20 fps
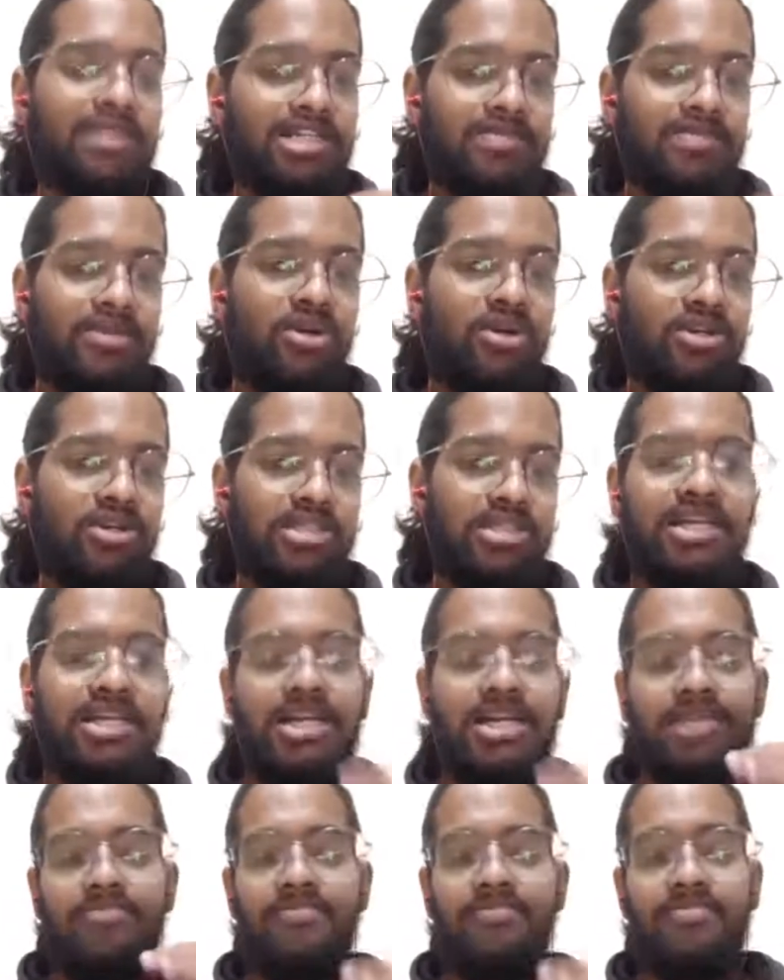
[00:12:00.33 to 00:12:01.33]
must be
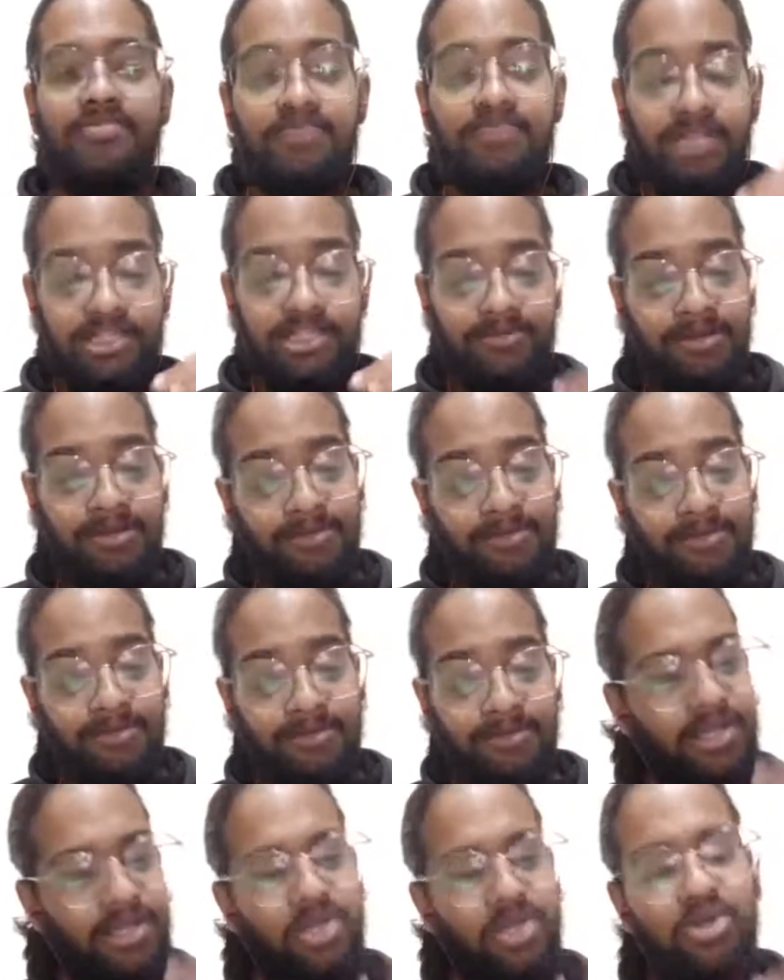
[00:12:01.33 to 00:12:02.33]
original and must be
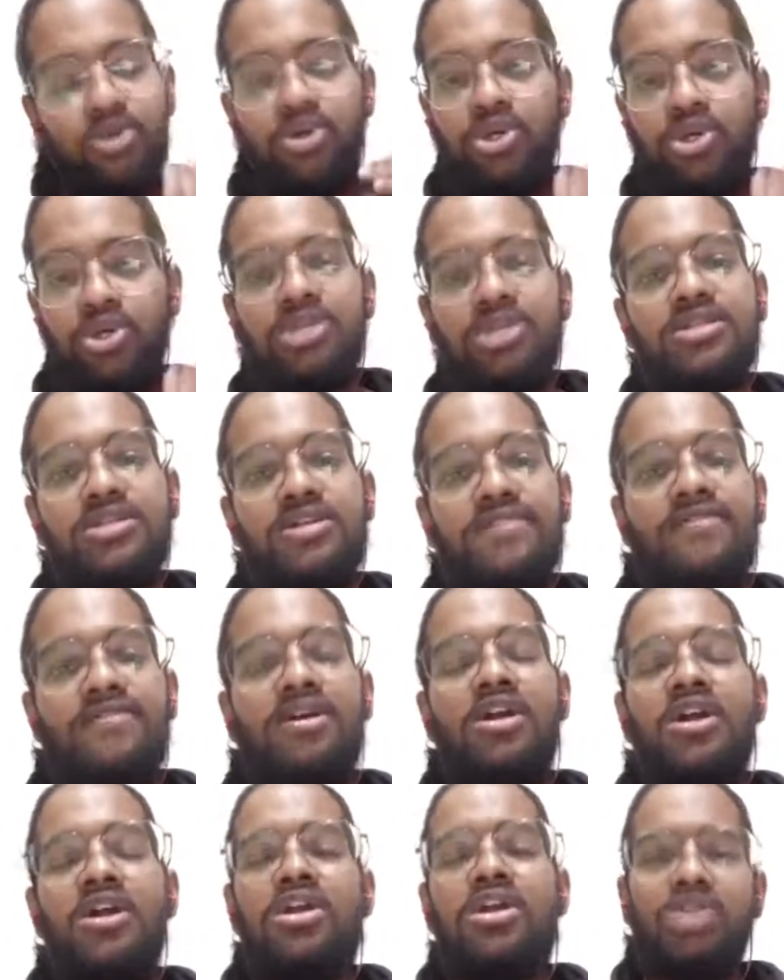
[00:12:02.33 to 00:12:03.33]
made by you yourself.
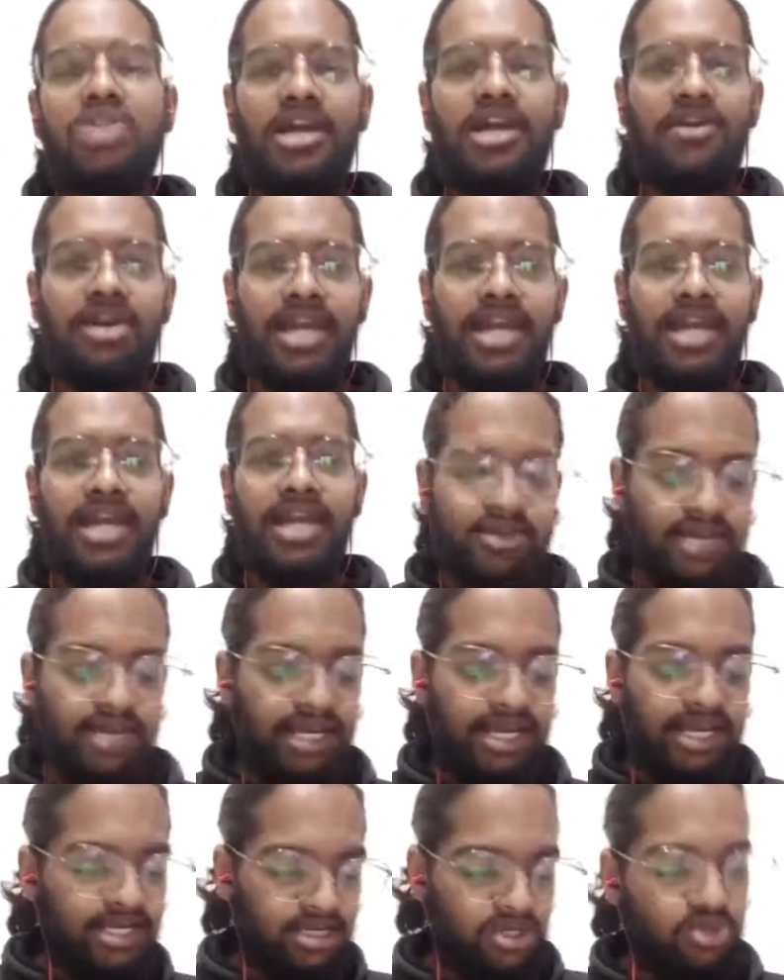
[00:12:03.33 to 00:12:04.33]
So I would like to
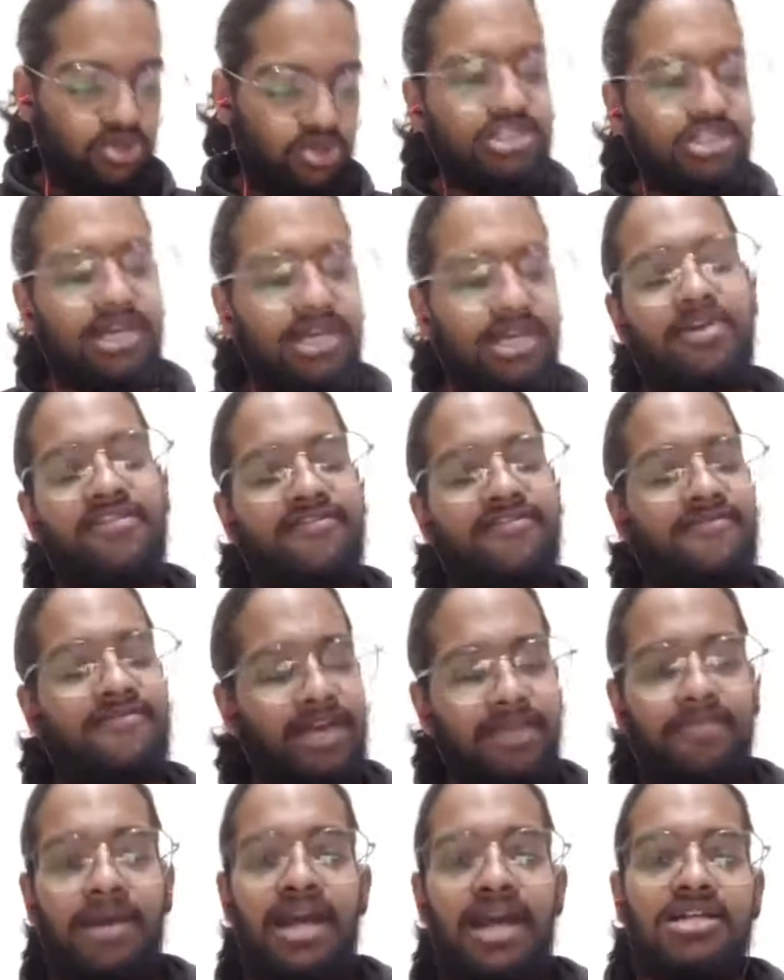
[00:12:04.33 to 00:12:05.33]
like do some of
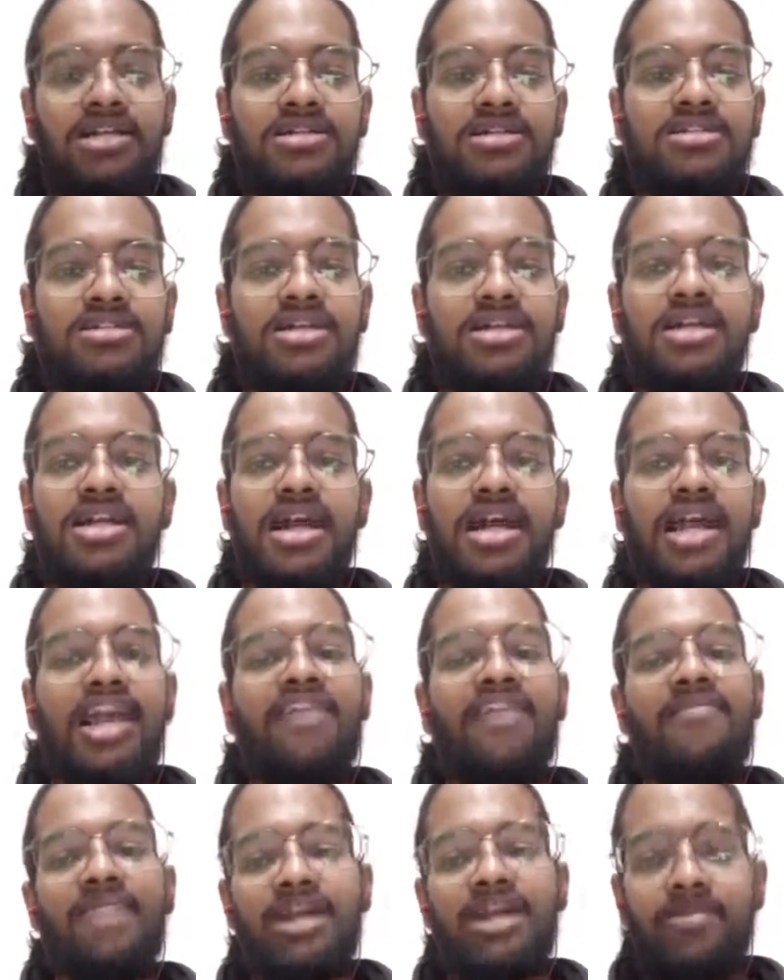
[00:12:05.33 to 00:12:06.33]
my patterns that I
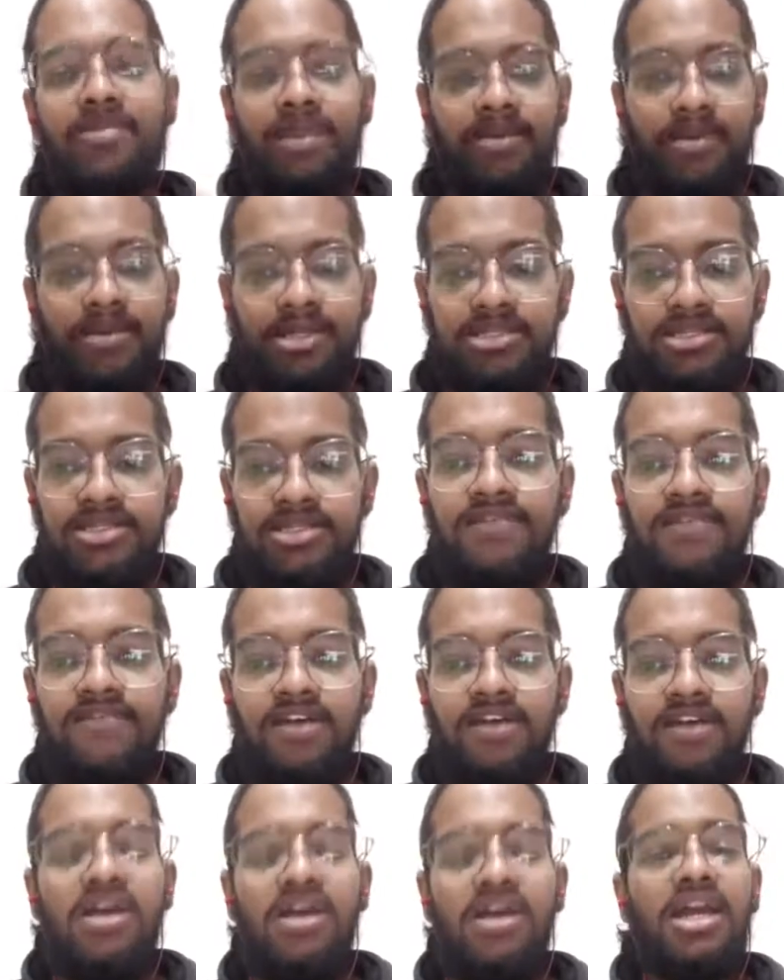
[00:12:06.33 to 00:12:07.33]
have made by myself
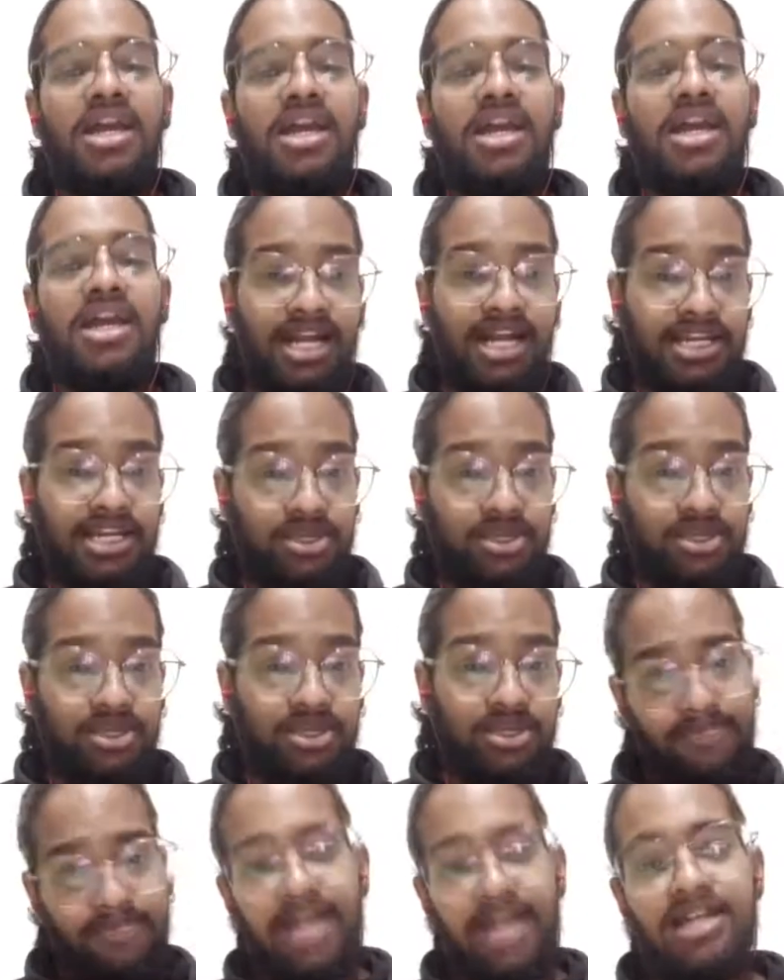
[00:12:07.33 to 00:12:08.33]
that I use
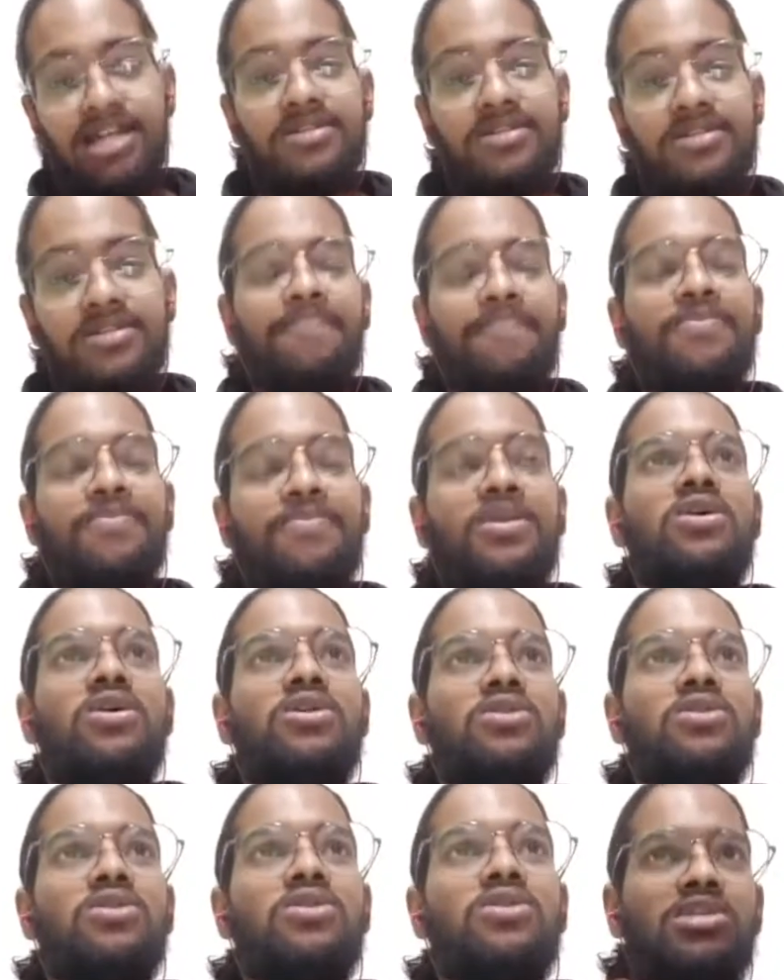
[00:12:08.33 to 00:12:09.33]
in battles.
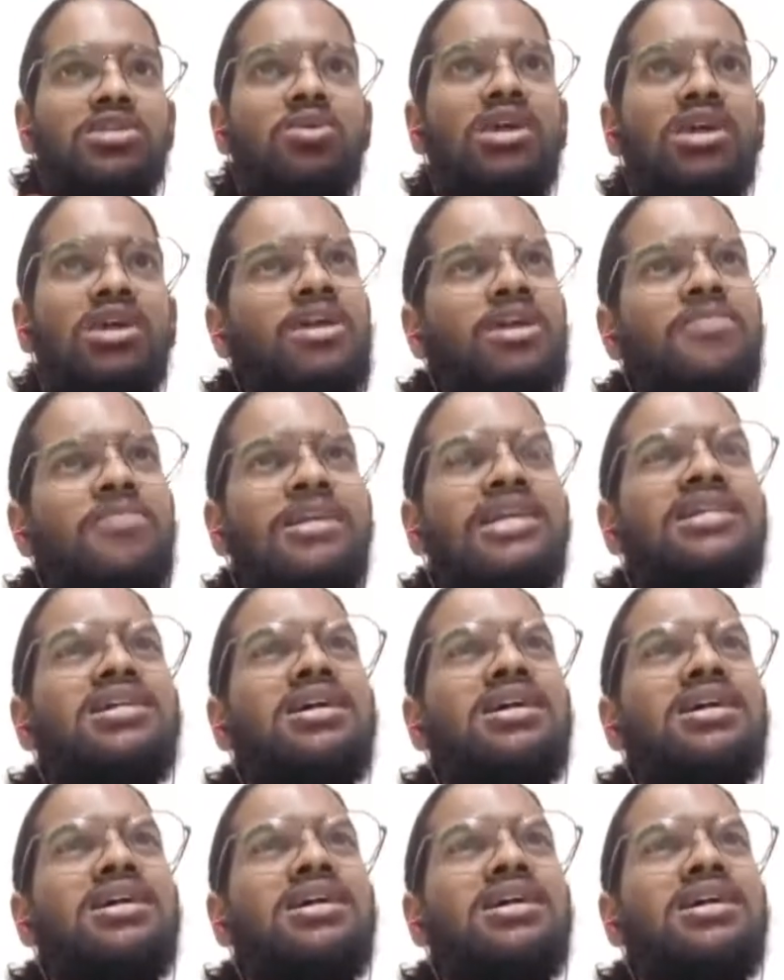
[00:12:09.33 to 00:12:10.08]
So this was one beat